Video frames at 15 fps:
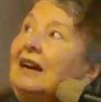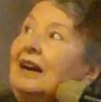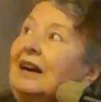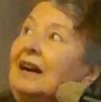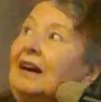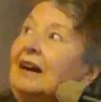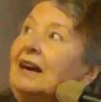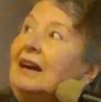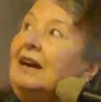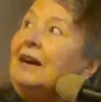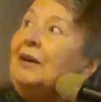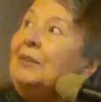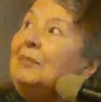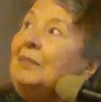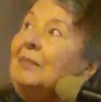
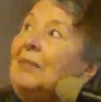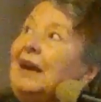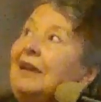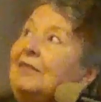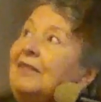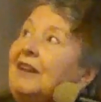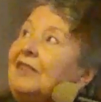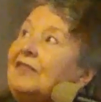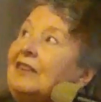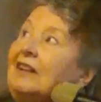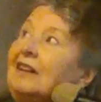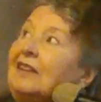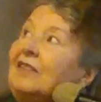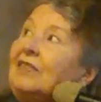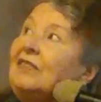My vessel
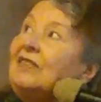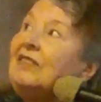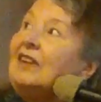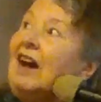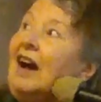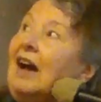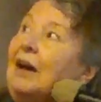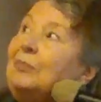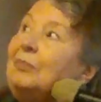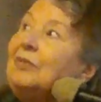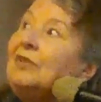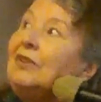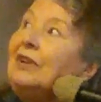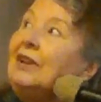is stopped